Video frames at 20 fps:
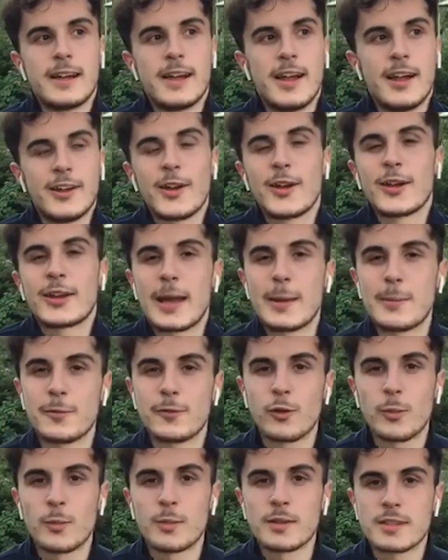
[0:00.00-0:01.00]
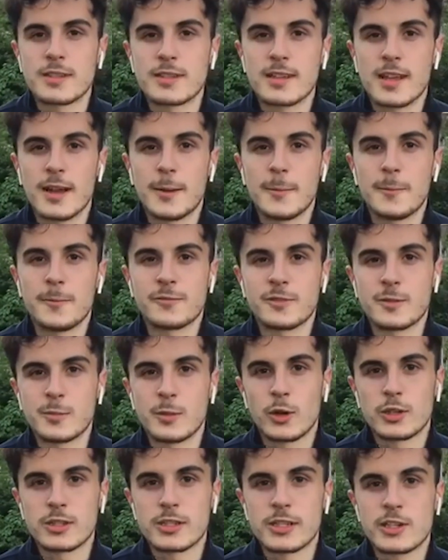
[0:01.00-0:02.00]
an okay performance from
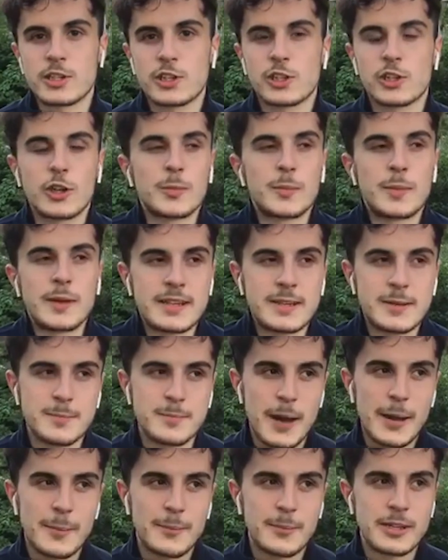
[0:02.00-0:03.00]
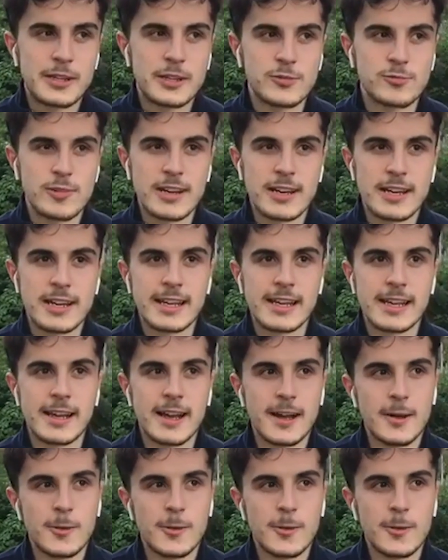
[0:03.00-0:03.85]
Norwich. Good bits and bad bits really.